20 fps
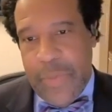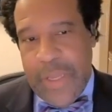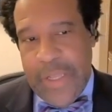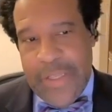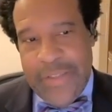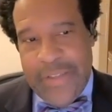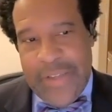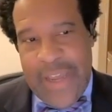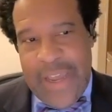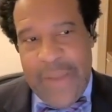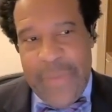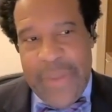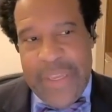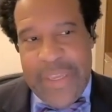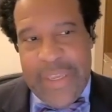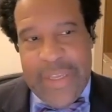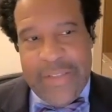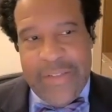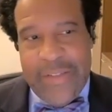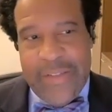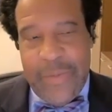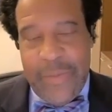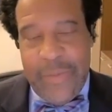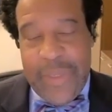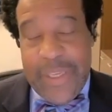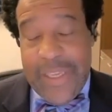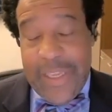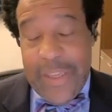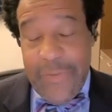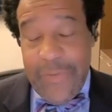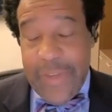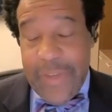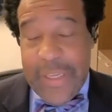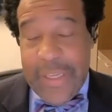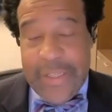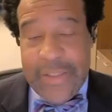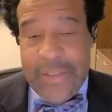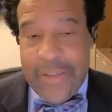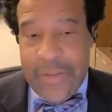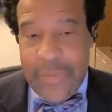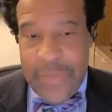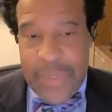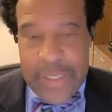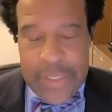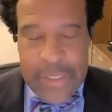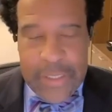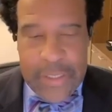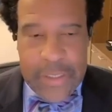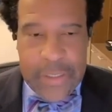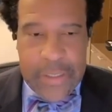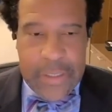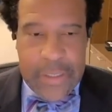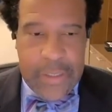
By the time it gets to me, if it gets to me,